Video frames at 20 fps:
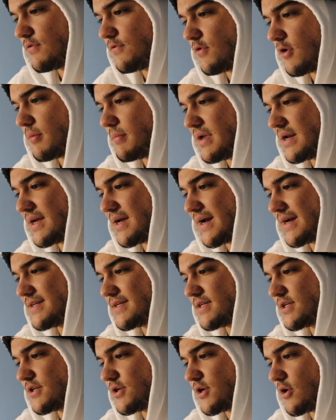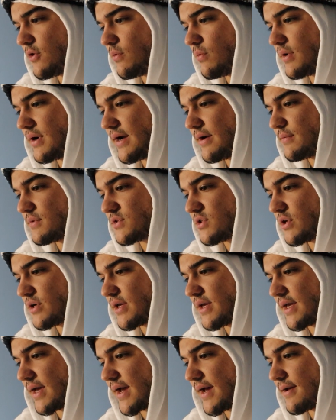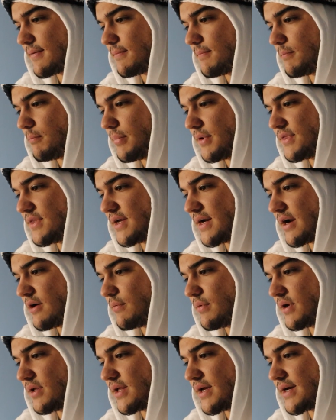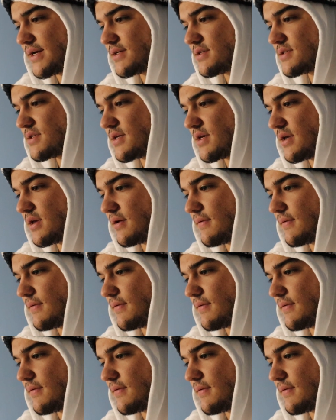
For a minute I didn't know what I was looking at, but then I realized